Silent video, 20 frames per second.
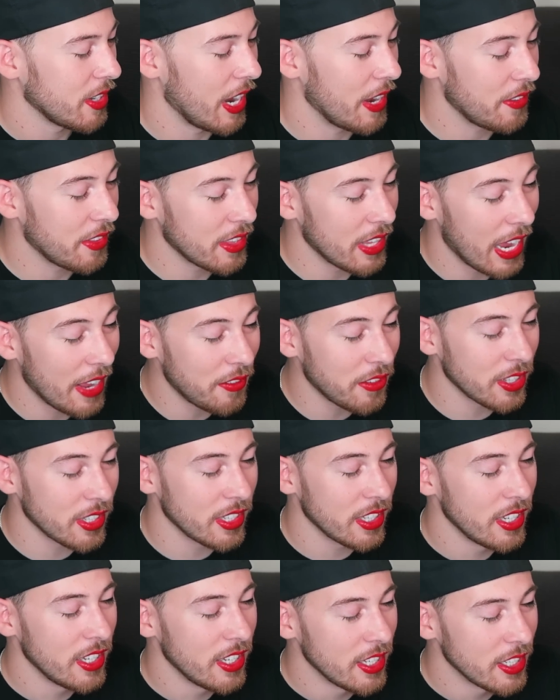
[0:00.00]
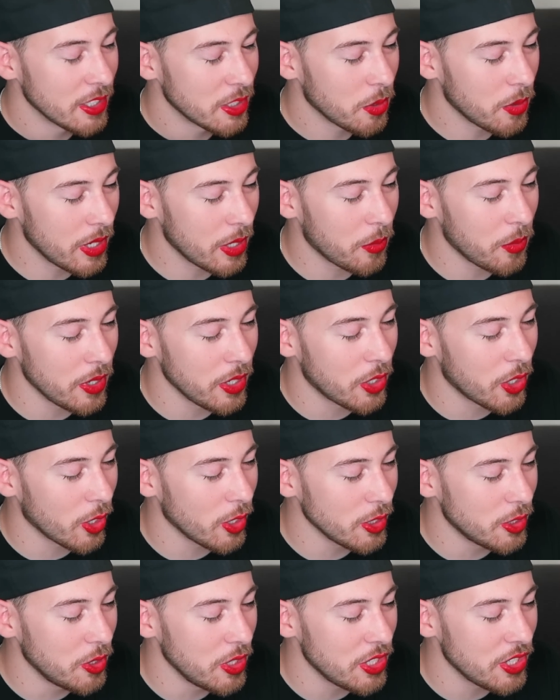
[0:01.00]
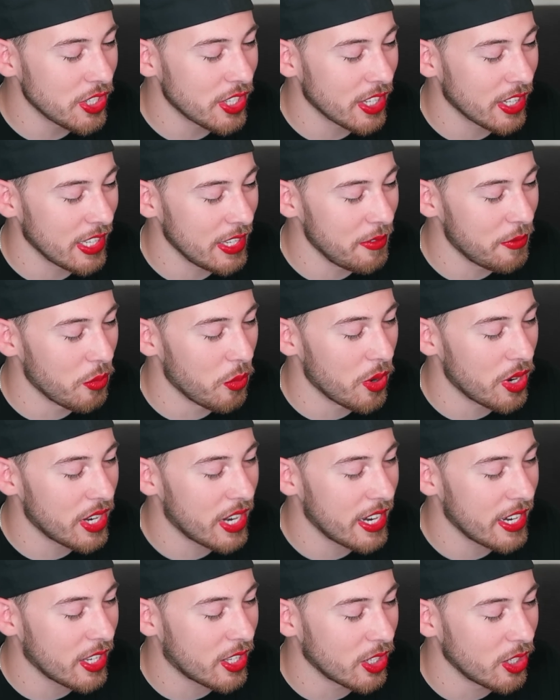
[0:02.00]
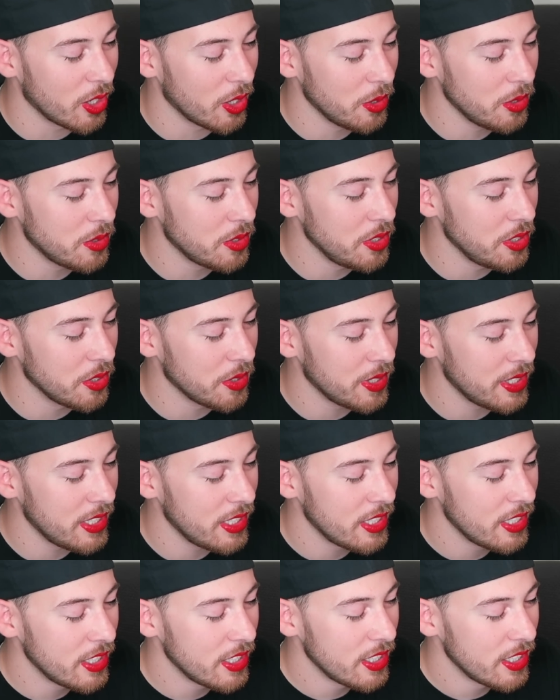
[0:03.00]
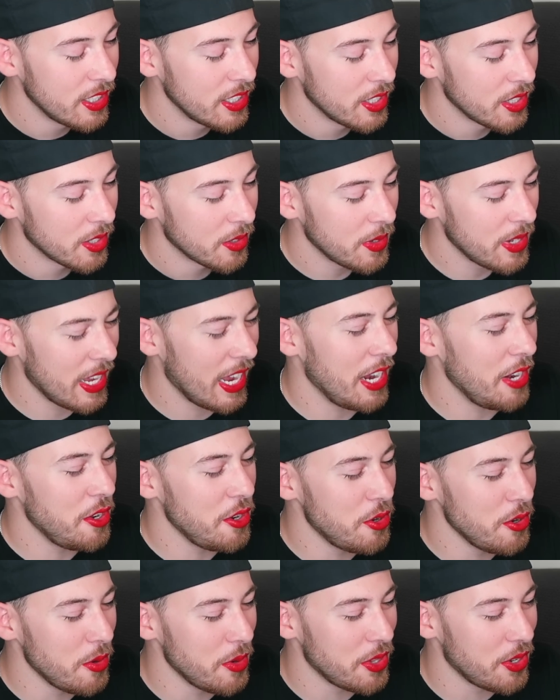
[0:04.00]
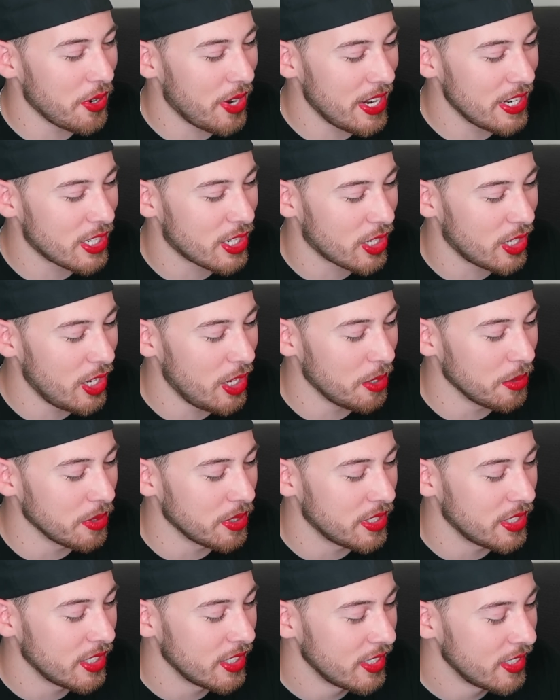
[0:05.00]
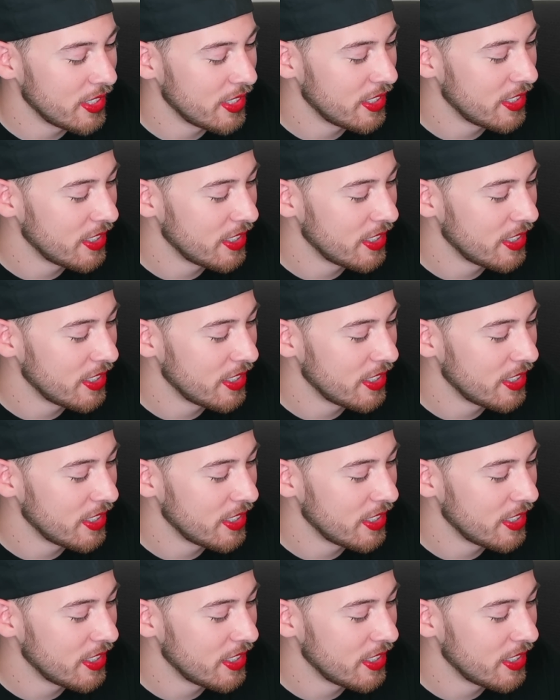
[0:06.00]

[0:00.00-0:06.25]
I have, to, I have to. So like when girls do this, they leave one eye closed you do it. Hey, how do you do it with your eyes closed?